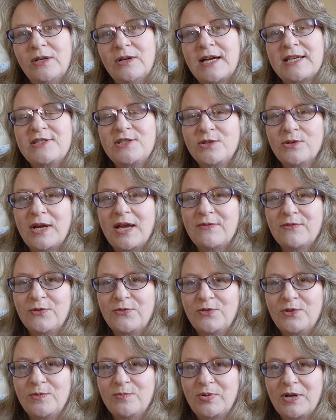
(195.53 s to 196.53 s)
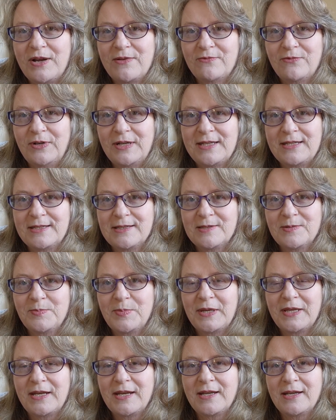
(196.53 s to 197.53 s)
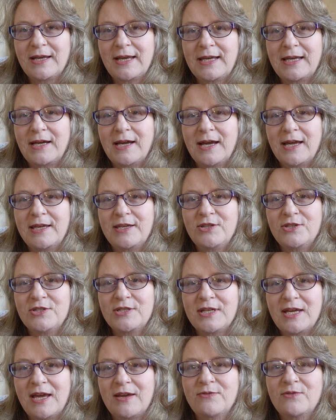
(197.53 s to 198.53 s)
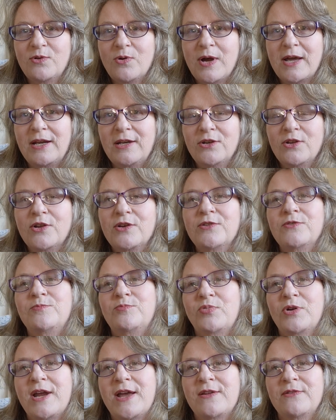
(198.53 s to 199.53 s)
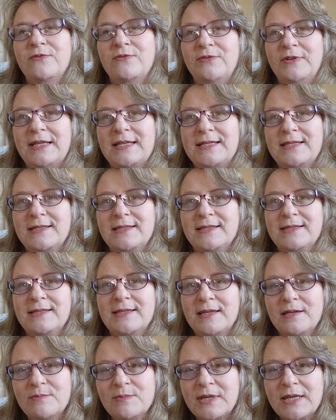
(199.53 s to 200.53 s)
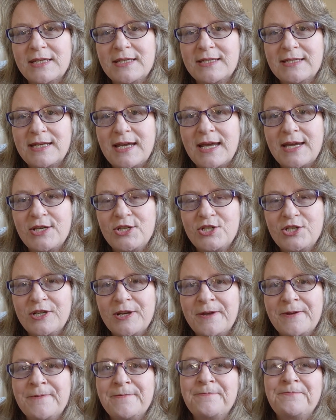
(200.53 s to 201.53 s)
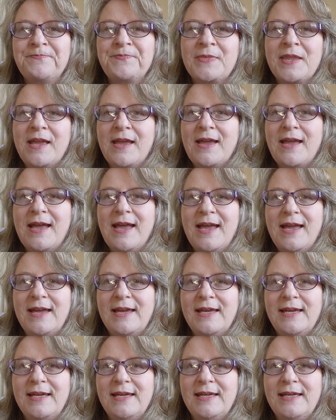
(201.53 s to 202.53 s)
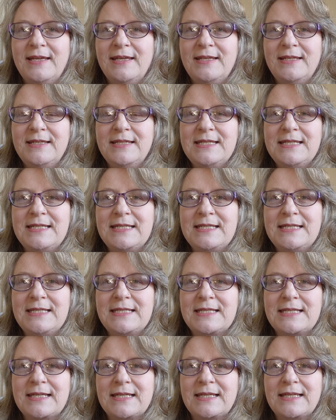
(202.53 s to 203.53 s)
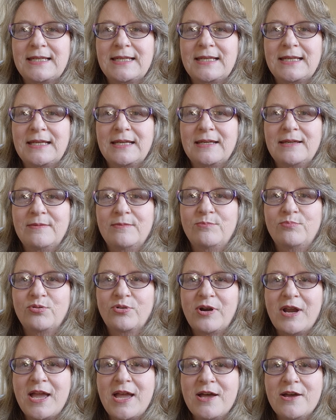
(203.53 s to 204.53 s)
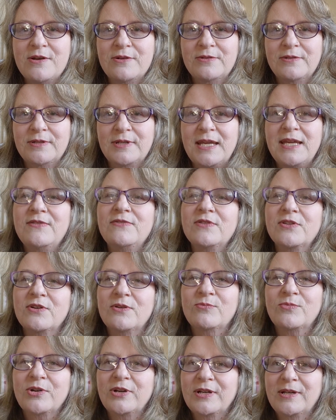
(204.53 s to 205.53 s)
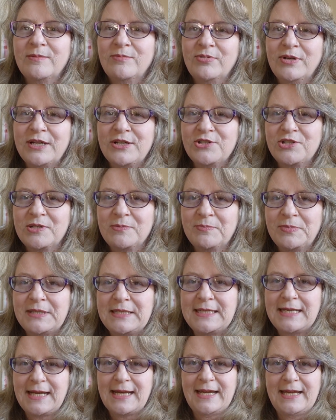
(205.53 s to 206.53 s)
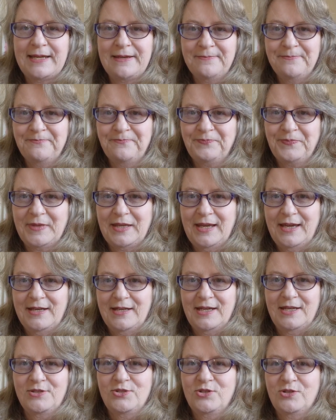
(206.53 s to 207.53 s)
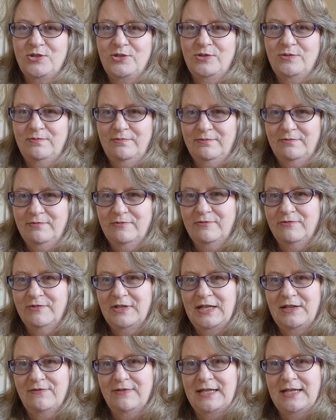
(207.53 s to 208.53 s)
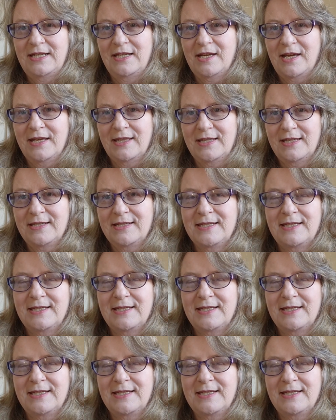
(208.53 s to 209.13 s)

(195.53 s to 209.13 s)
I still have a few brown fleeces, but I used to have quite a lot of brown fleeces in my stash. And brown, even though I'm wearing a brown jumper today, and I do really, really like this.